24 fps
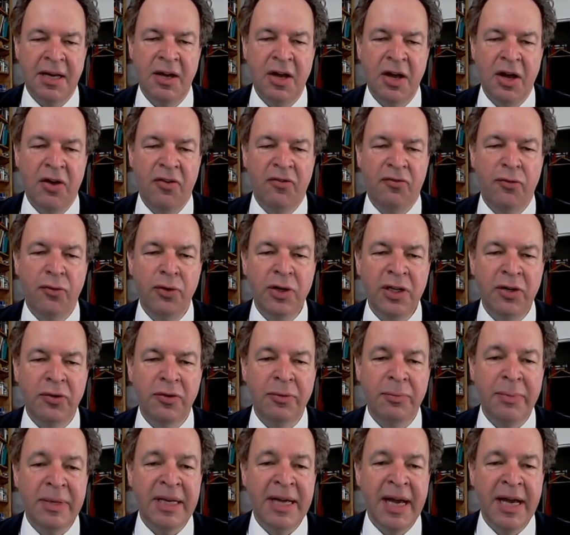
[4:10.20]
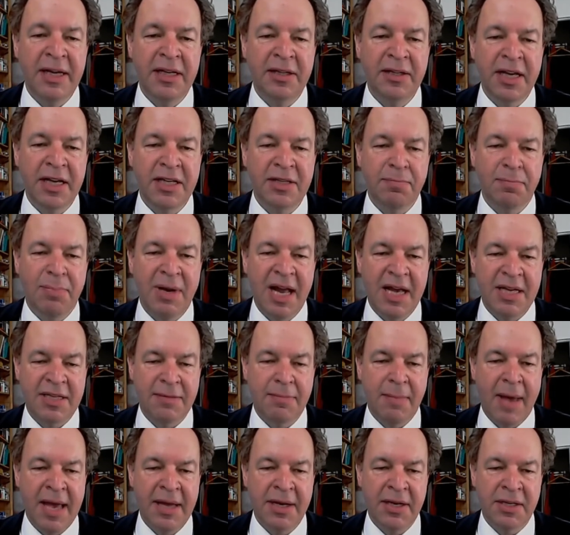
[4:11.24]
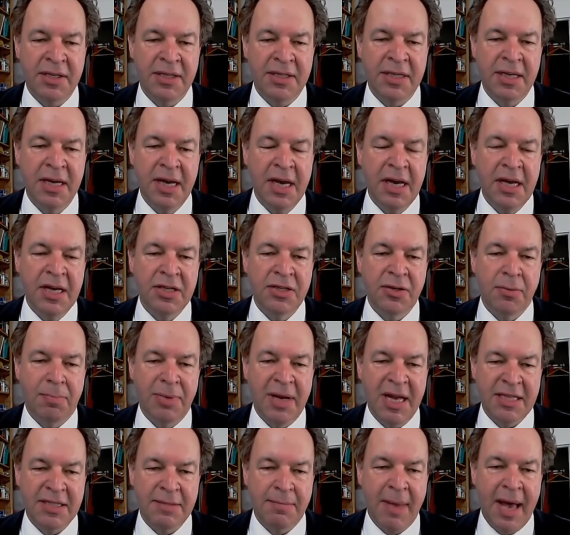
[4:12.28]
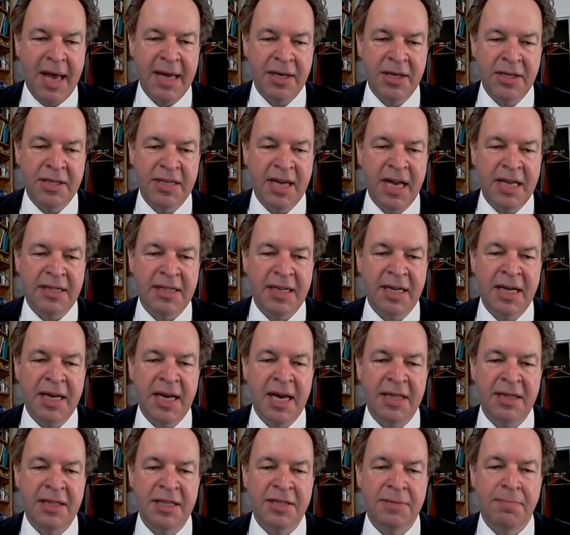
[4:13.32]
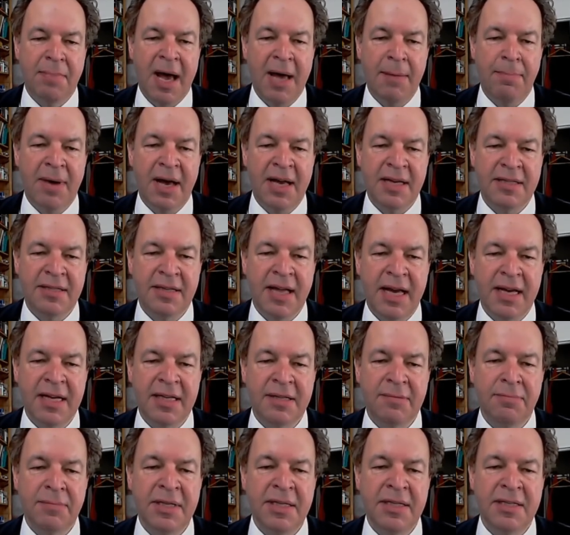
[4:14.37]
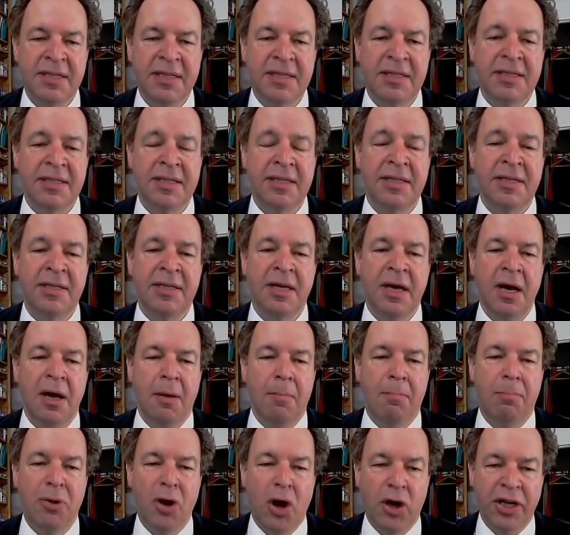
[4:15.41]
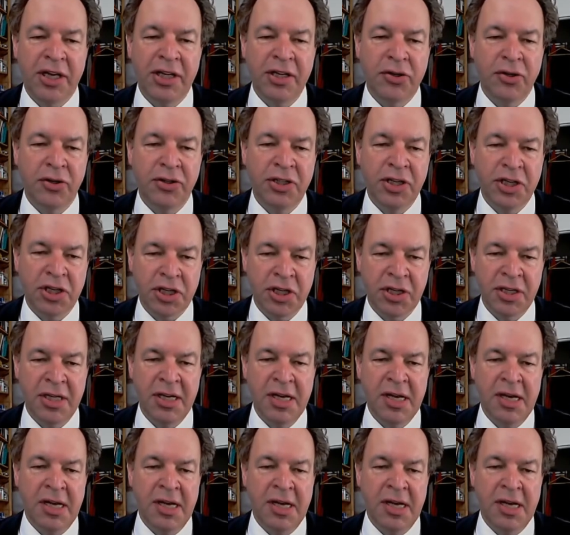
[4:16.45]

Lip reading: fully illuminated, there's plus minus. So plus minus at this bypass diode means it's in blocking condition.